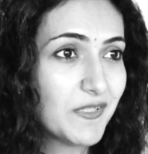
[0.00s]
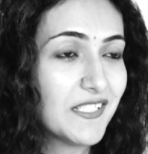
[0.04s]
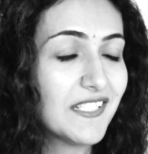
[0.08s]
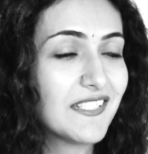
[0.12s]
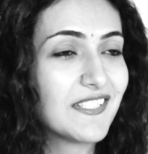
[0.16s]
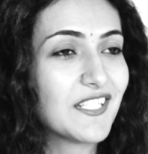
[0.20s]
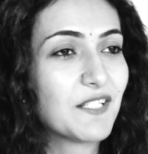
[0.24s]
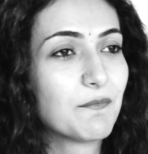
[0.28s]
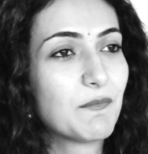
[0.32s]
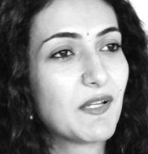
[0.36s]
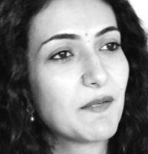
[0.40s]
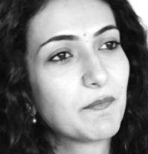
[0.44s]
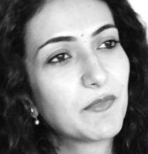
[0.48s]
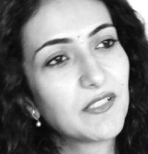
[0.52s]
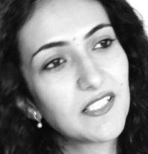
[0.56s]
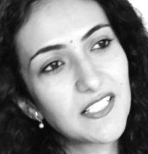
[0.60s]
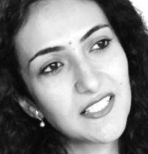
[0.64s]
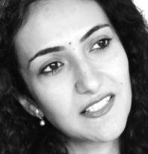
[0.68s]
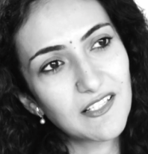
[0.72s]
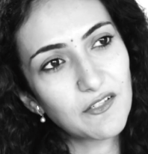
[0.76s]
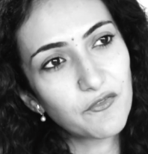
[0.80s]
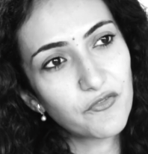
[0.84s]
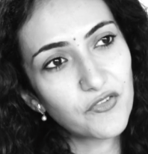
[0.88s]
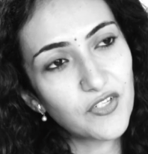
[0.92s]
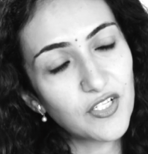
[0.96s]
be it in my
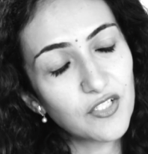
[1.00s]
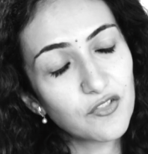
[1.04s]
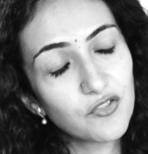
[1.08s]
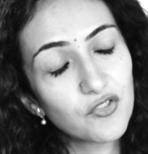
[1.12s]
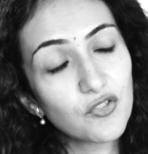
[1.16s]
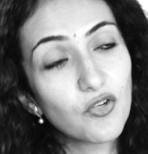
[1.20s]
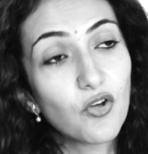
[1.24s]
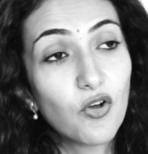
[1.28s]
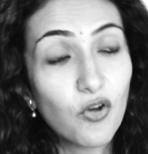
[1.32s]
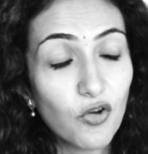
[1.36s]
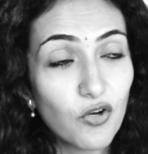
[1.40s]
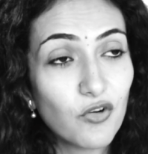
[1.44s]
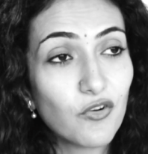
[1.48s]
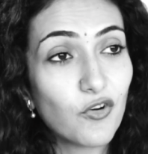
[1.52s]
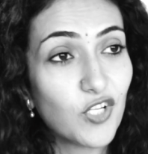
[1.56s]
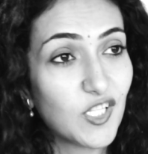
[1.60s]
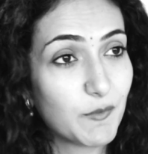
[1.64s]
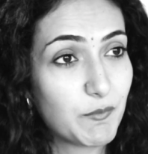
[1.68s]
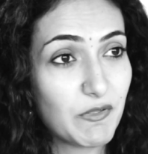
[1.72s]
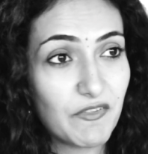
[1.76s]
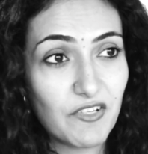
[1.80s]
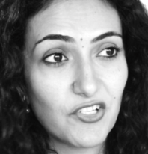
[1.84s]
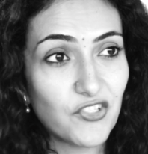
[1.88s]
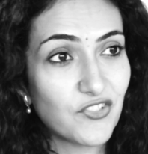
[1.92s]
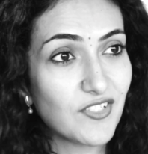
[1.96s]
personal front or on
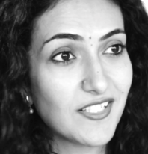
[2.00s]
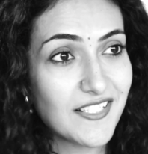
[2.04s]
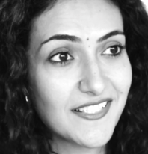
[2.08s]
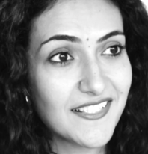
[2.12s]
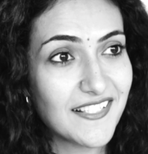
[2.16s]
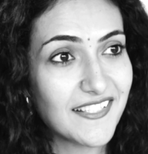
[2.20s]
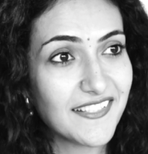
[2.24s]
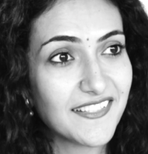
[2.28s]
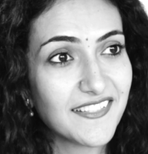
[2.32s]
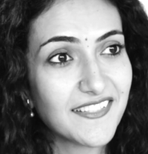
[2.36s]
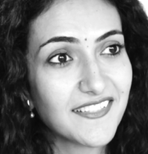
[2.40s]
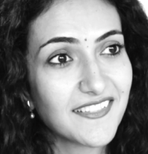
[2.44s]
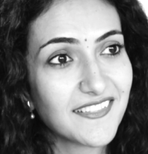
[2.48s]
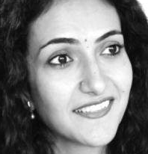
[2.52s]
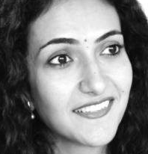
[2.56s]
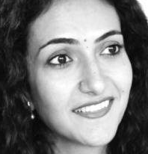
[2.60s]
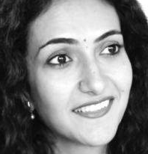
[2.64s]
the professional side.